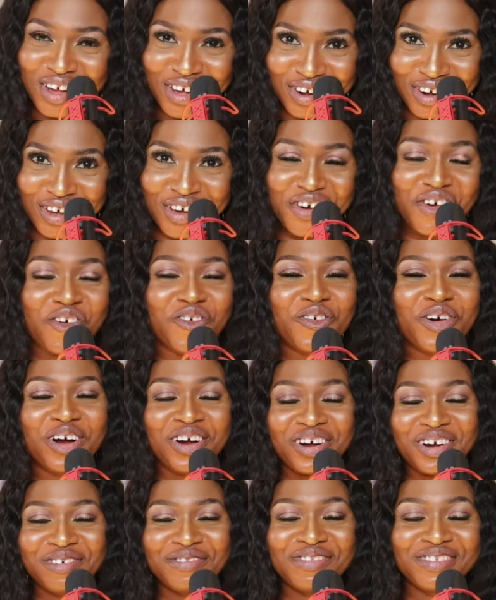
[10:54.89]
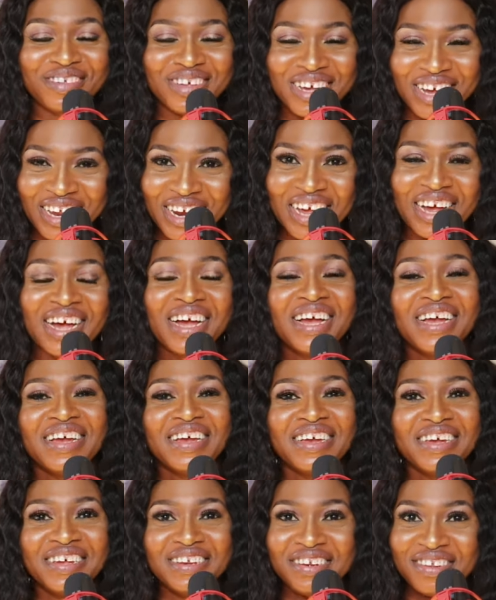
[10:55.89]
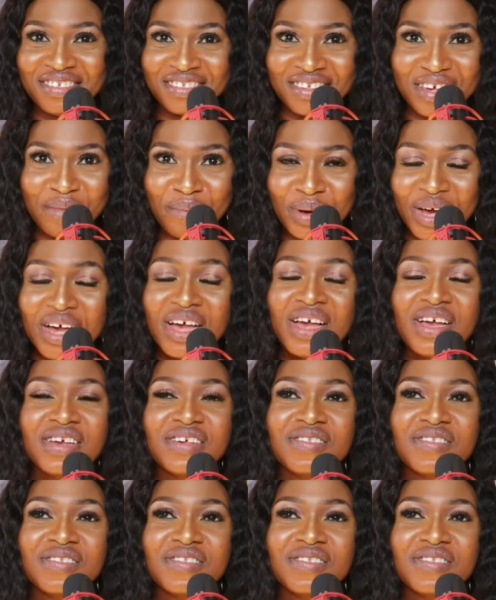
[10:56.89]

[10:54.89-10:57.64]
Ghana, or welcome to Ghana in December.